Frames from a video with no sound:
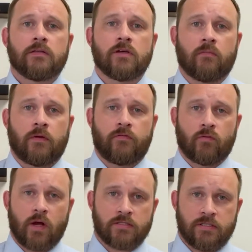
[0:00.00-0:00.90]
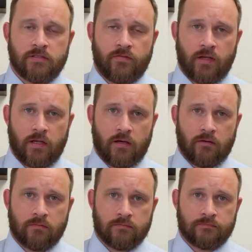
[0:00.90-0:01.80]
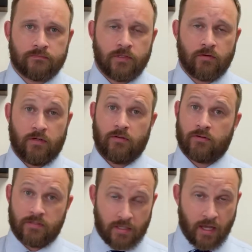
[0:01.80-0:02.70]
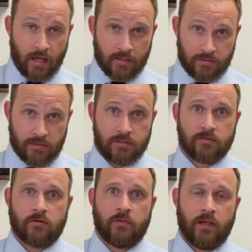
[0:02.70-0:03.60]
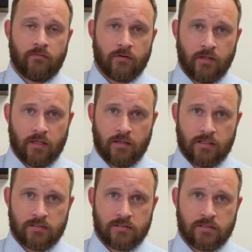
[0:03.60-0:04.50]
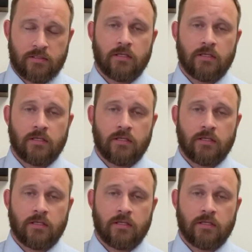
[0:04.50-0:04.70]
So, if you're watching this video, you're either a psychologist or a behavioral analyst,